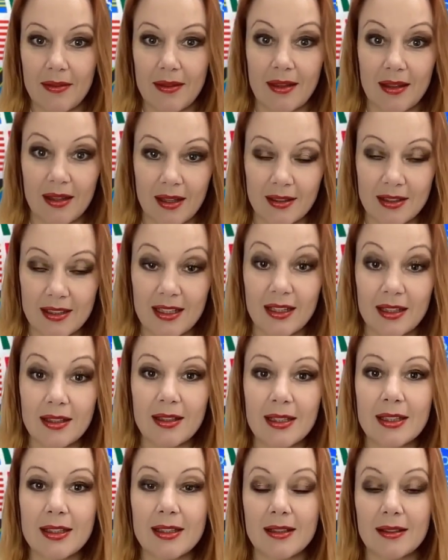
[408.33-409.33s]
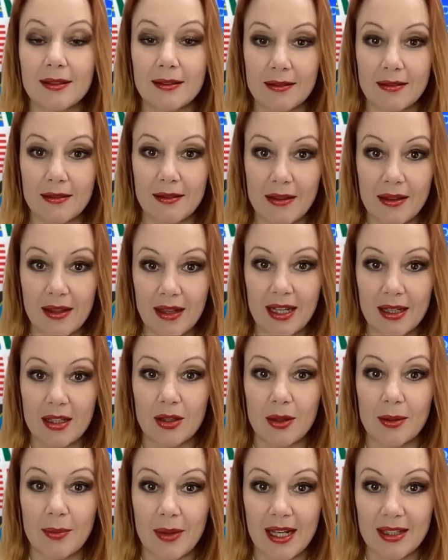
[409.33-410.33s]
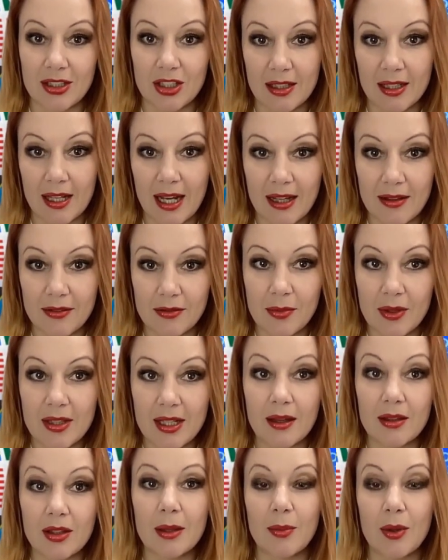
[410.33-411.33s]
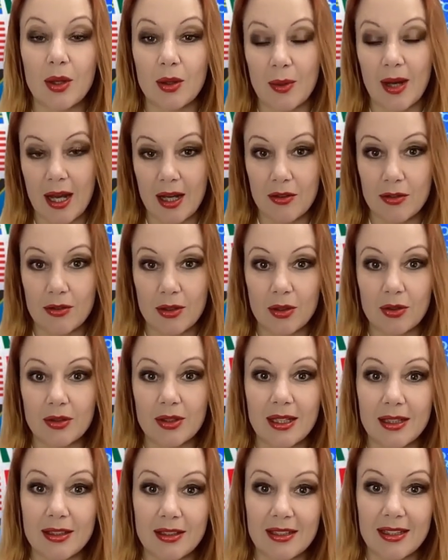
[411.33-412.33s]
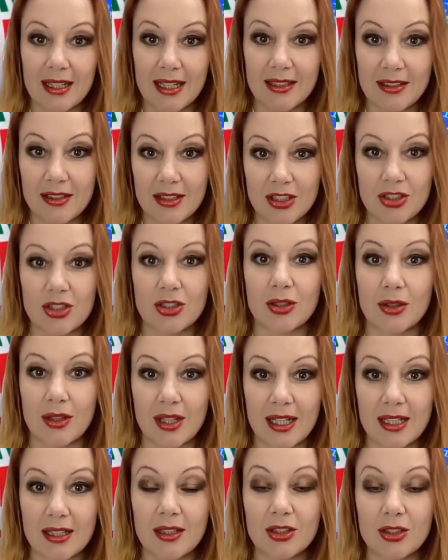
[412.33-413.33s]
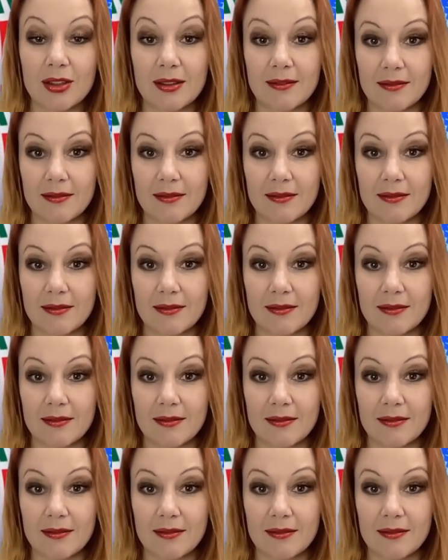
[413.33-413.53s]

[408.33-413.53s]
Consider this: can you imagine life without a mobile phone in today's digital age?